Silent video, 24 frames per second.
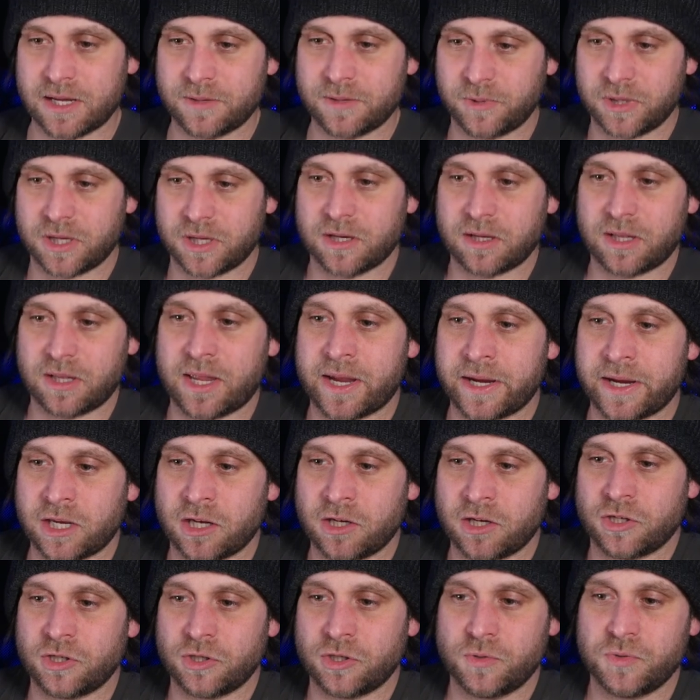and we can like
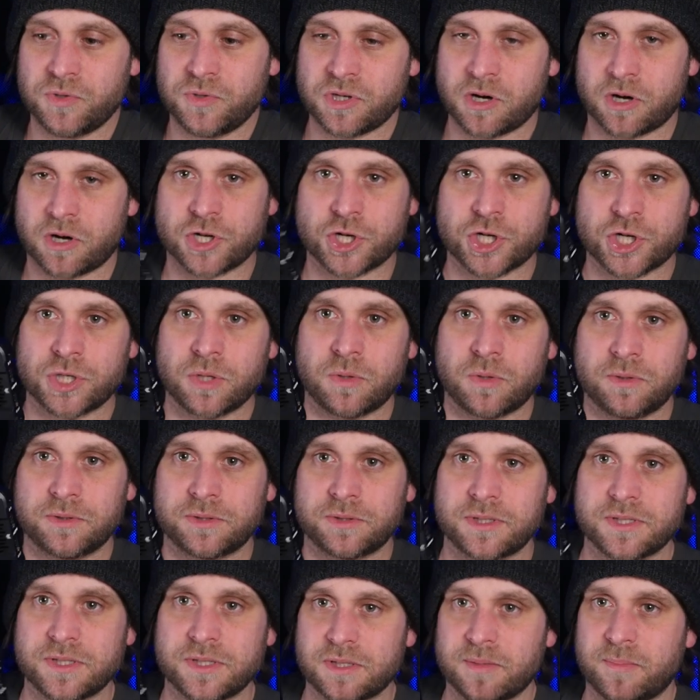use our
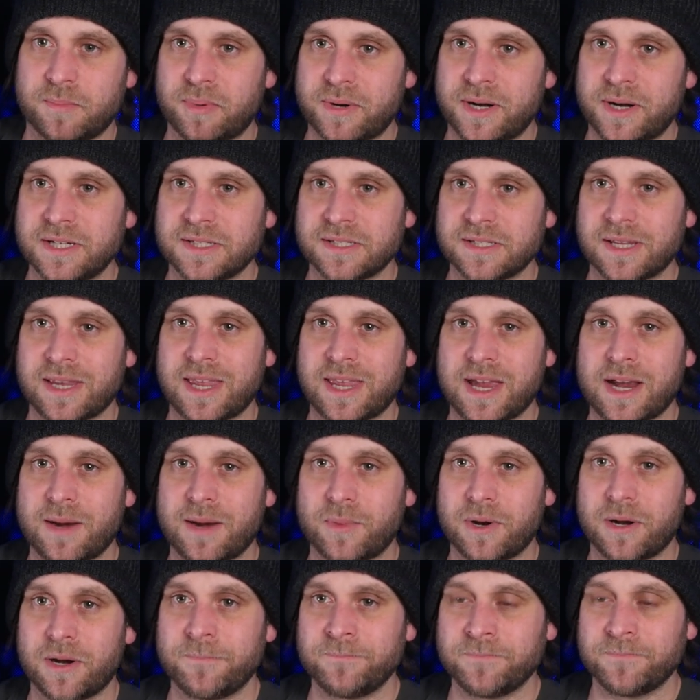shoulders to brace the
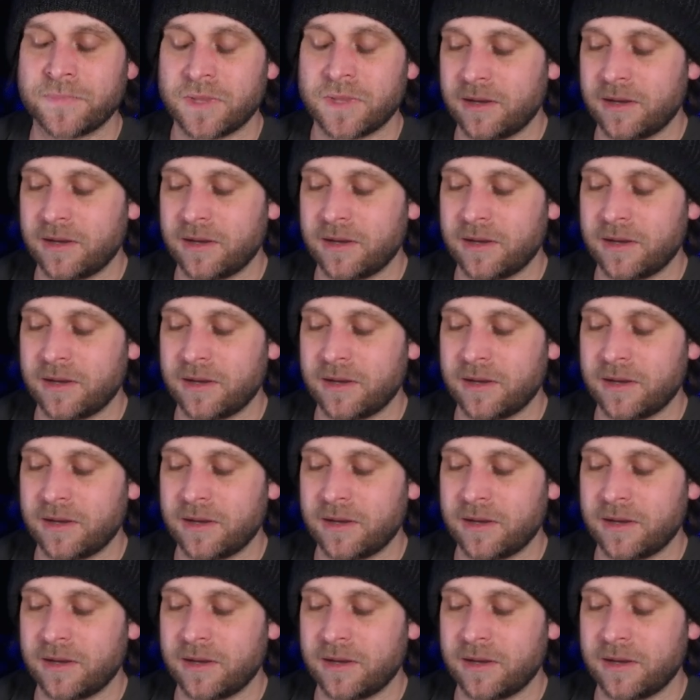camera.